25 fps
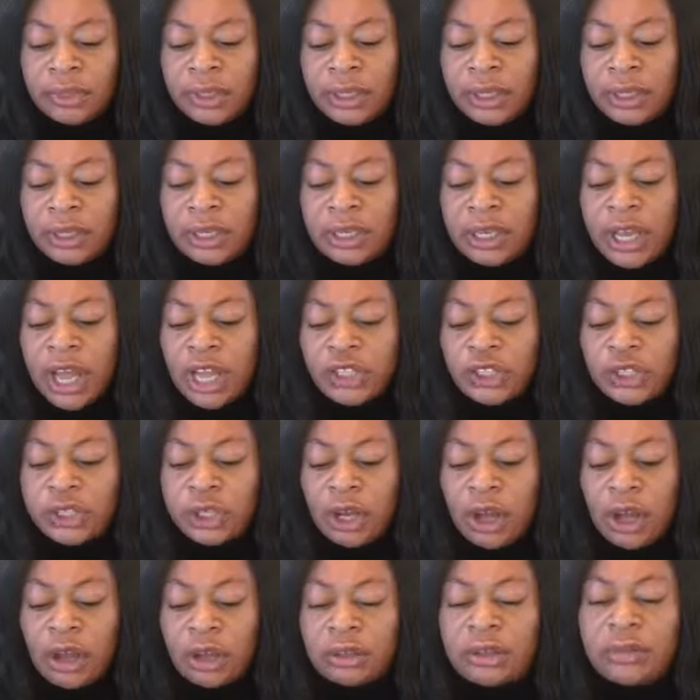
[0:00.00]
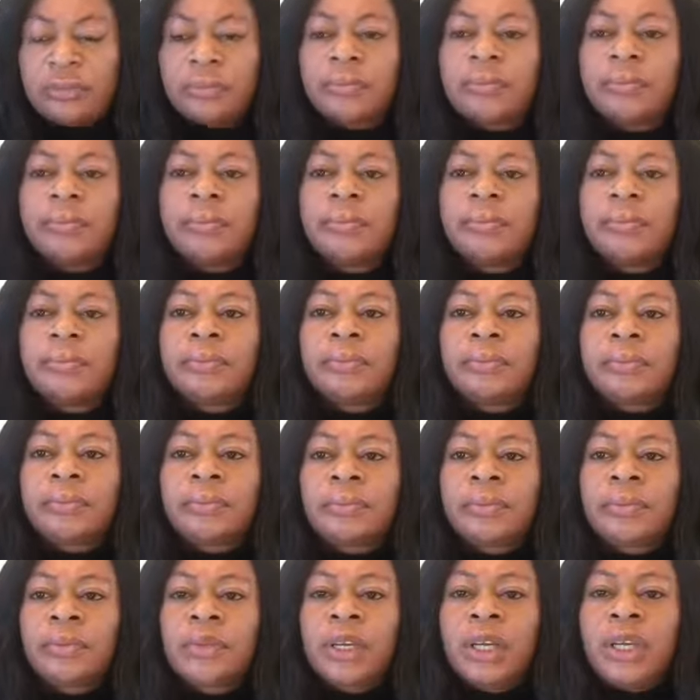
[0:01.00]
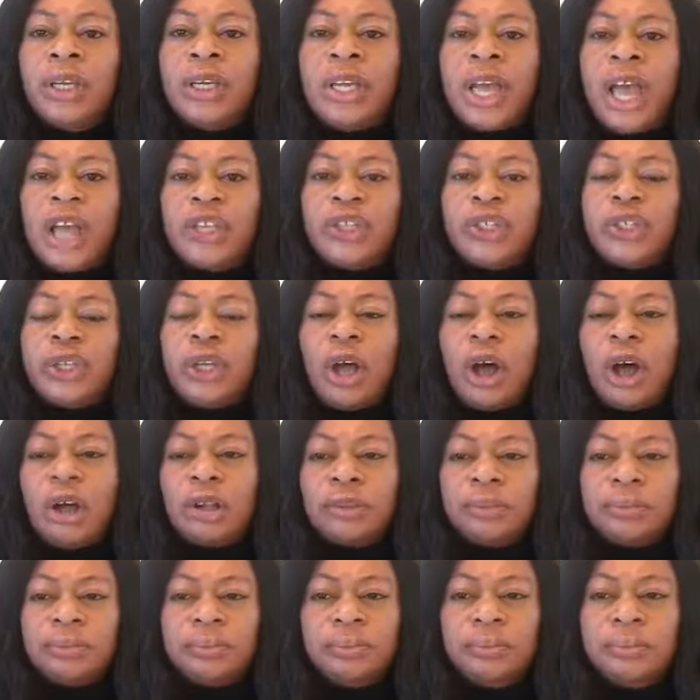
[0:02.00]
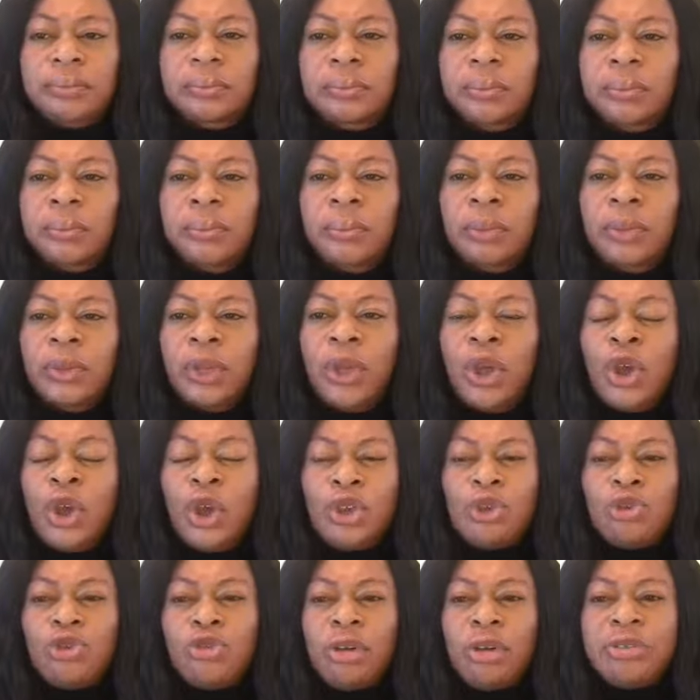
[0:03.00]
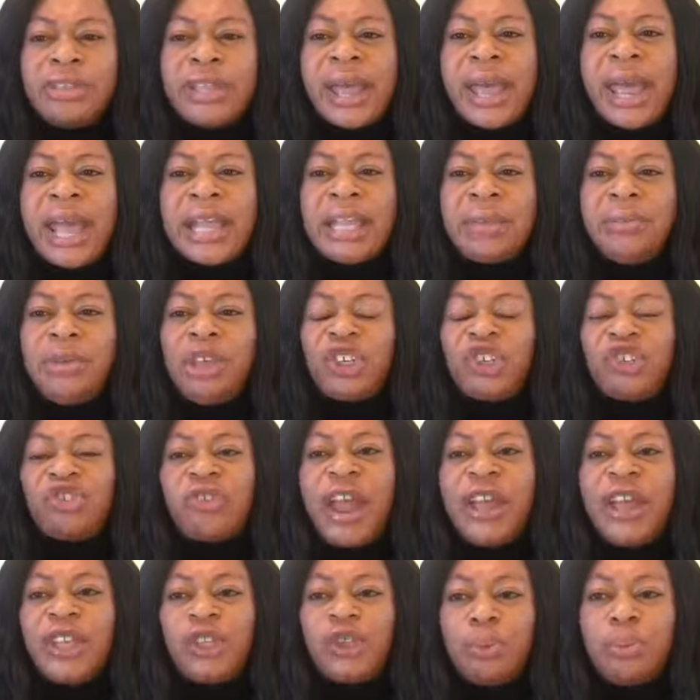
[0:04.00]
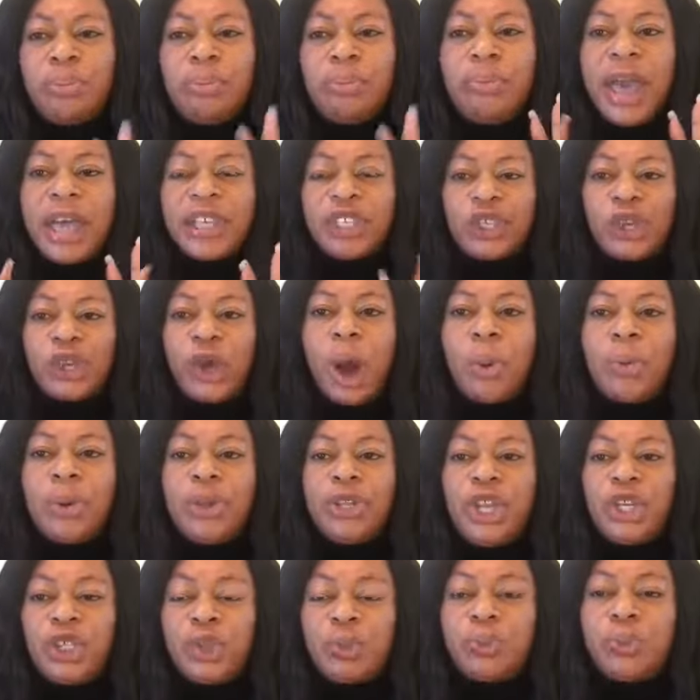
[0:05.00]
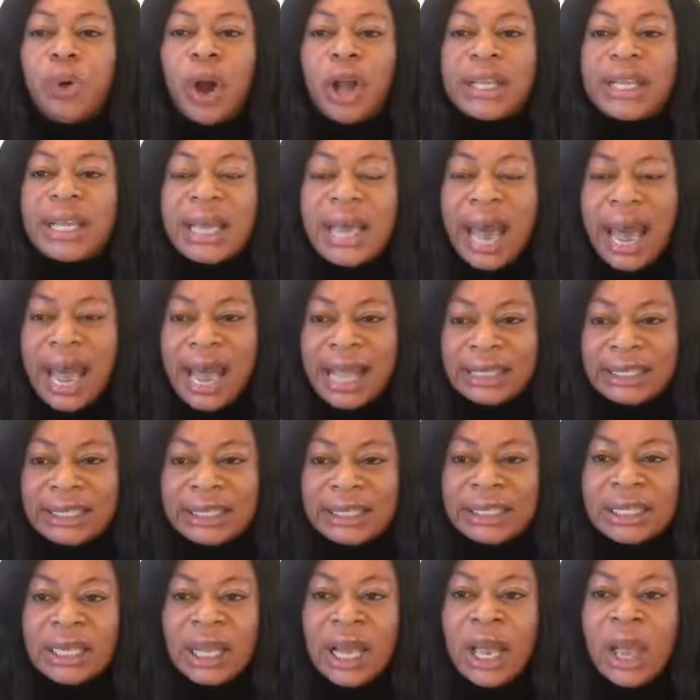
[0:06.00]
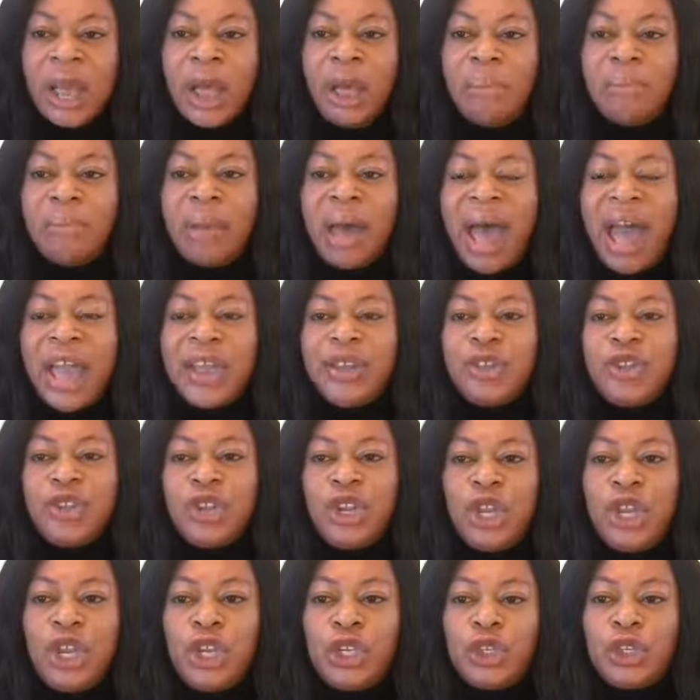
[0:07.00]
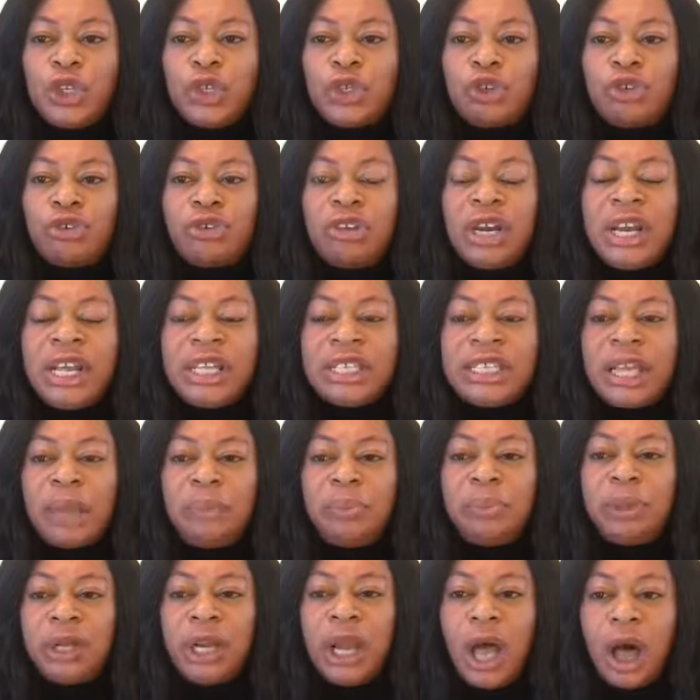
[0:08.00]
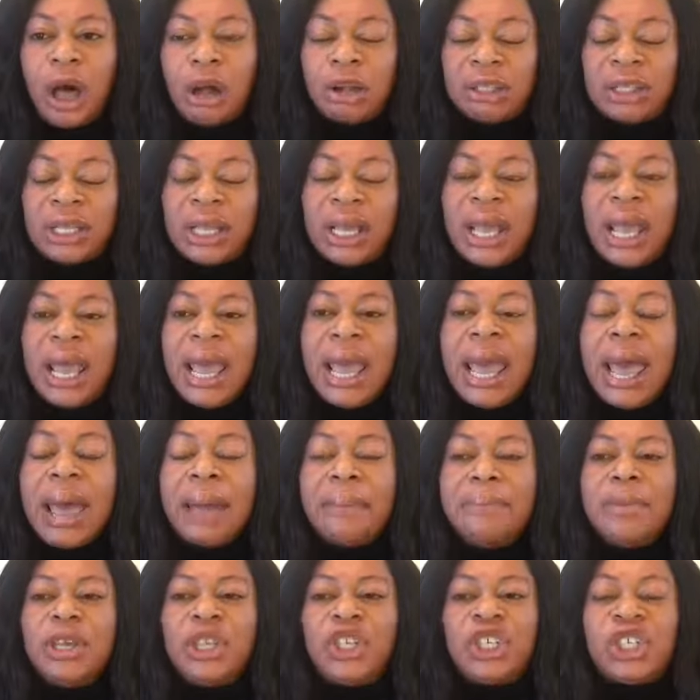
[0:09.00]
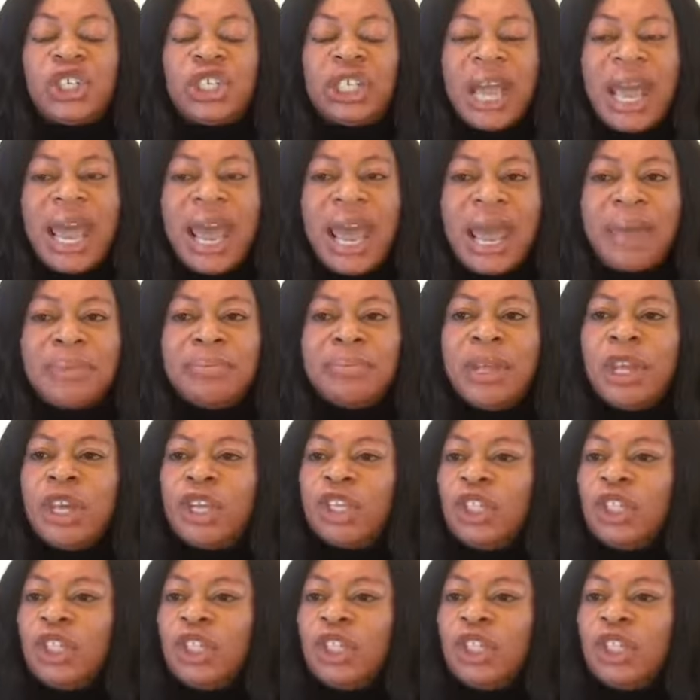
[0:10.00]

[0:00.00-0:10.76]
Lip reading: Yes, Lord. Yes, Lord. You know, the enemy is trying to mess up with this broadcast. But I need you to release the blood. Help me share.